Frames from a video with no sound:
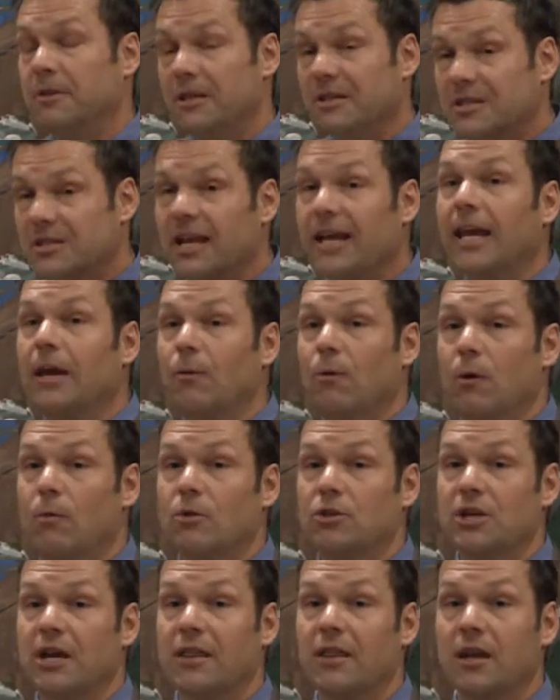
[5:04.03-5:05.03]
the second one,
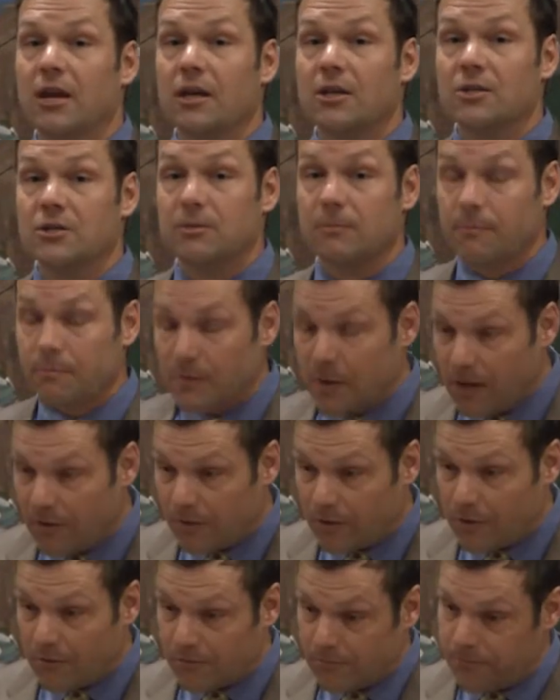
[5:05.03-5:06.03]
which I think is
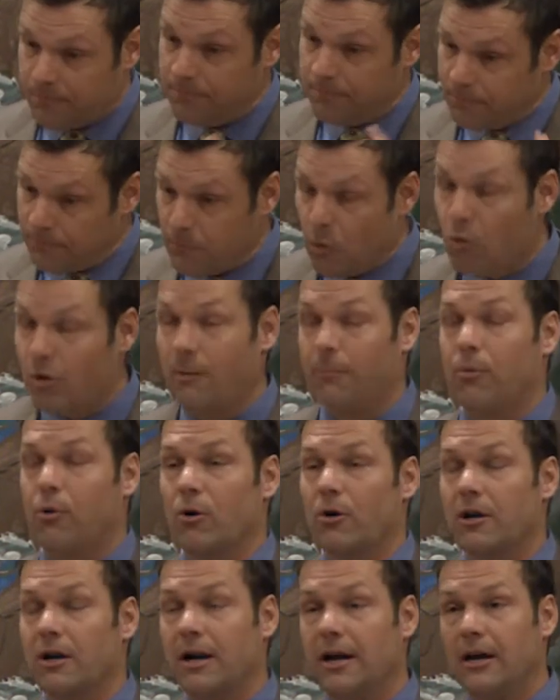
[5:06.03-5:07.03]
even more
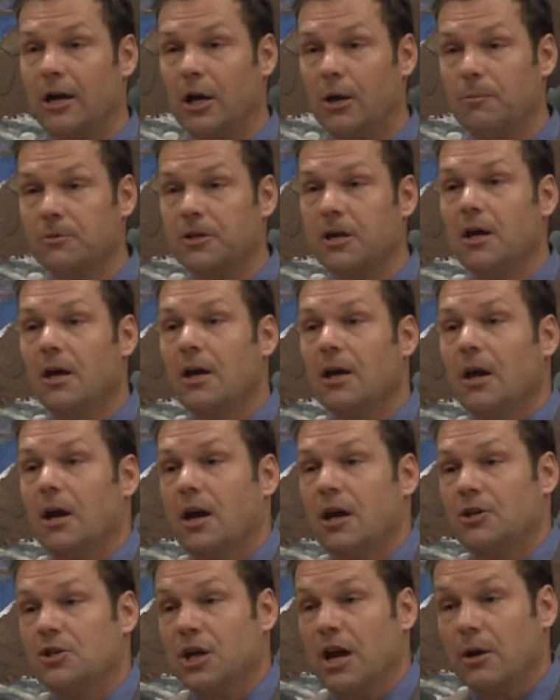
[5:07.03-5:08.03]
important, and I helped
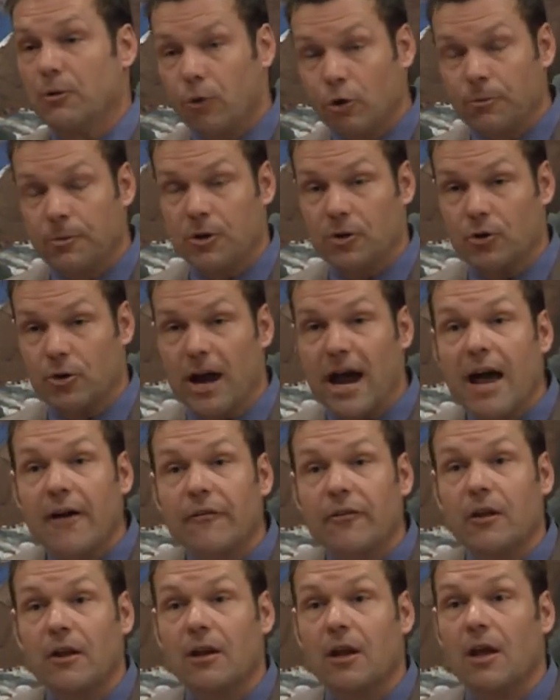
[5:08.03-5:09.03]
John Rubin
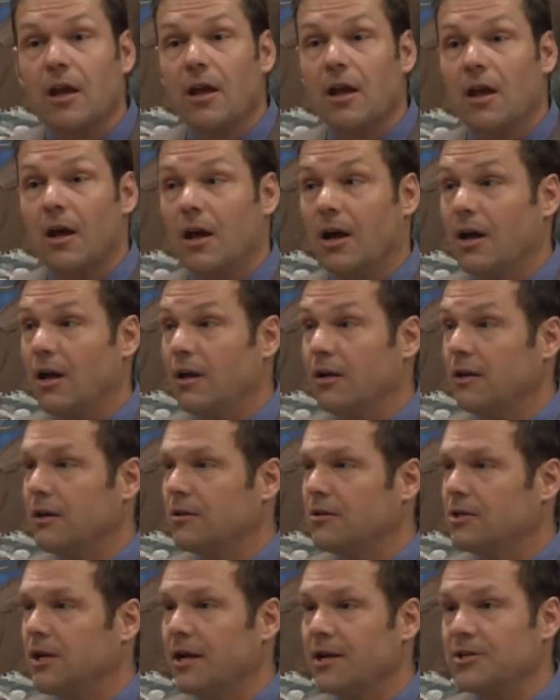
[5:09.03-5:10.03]
draft it.
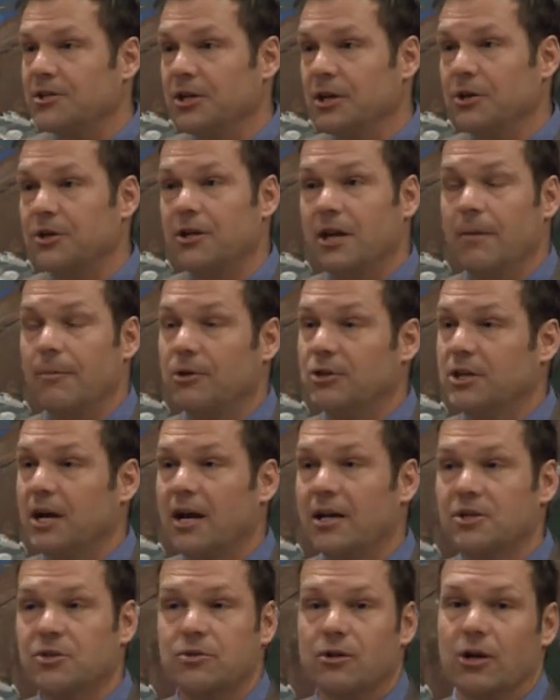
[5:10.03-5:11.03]
John isn't here today, but
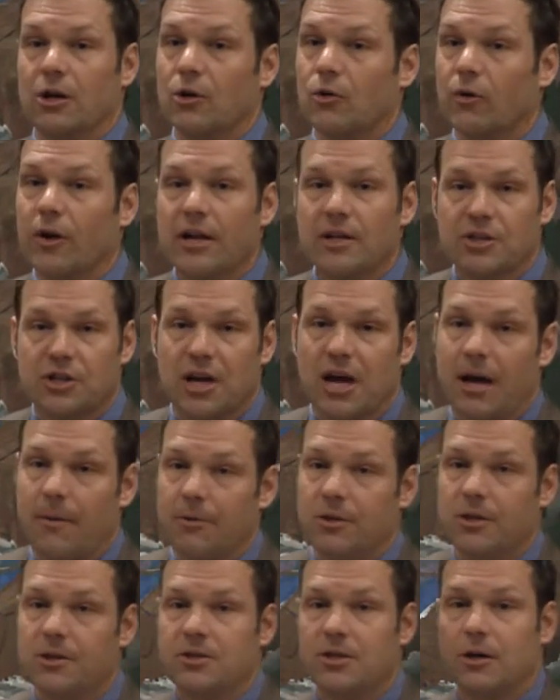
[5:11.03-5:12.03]
John is doing a great
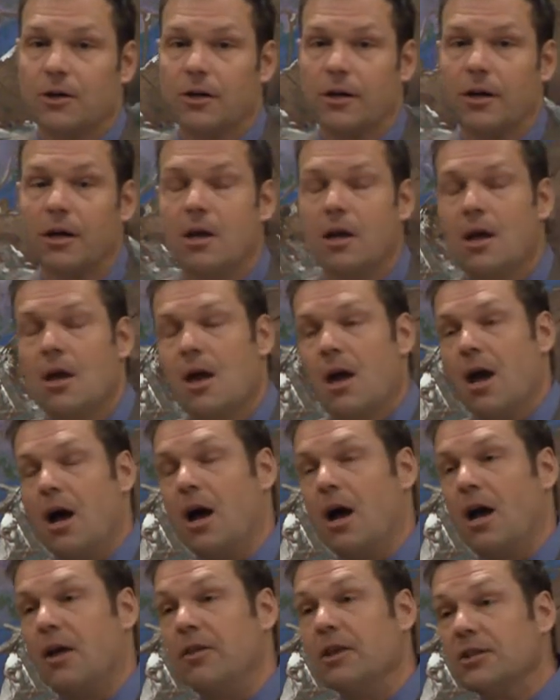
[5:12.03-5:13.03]
job in this area.
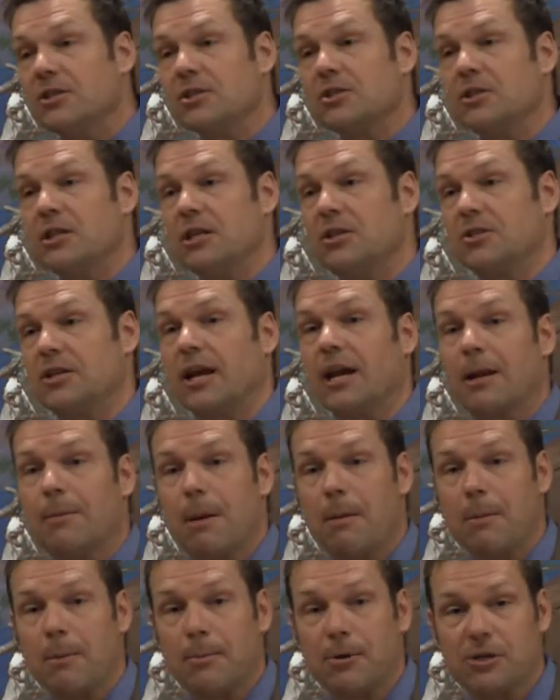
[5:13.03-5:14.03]
And this is the Second
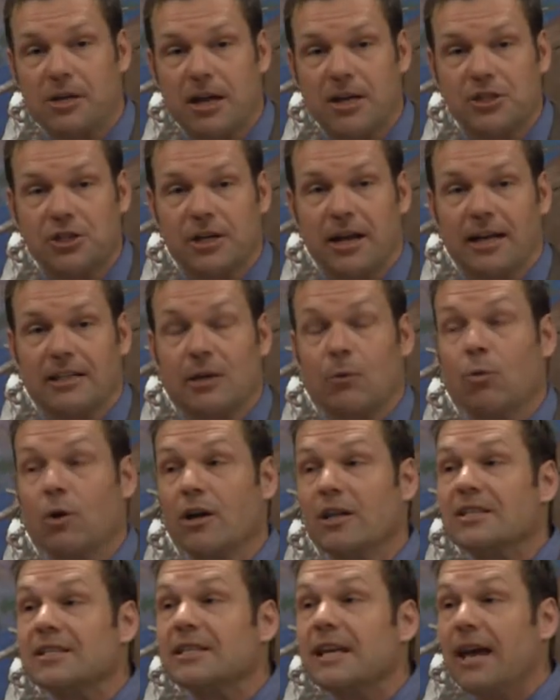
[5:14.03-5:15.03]
Amendment Protection Act. And
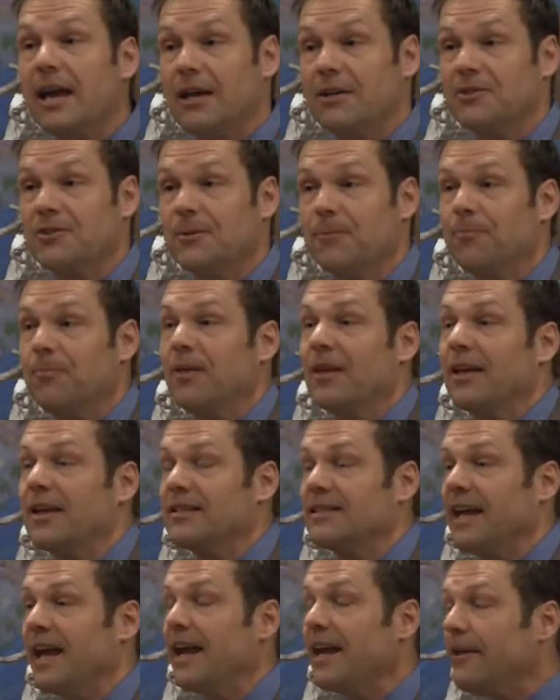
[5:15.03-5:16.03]
what it says
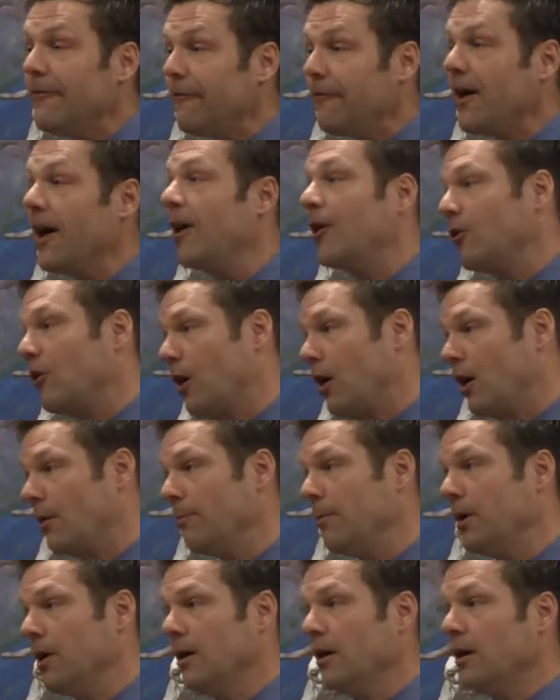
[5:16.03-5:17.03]
is any firearm,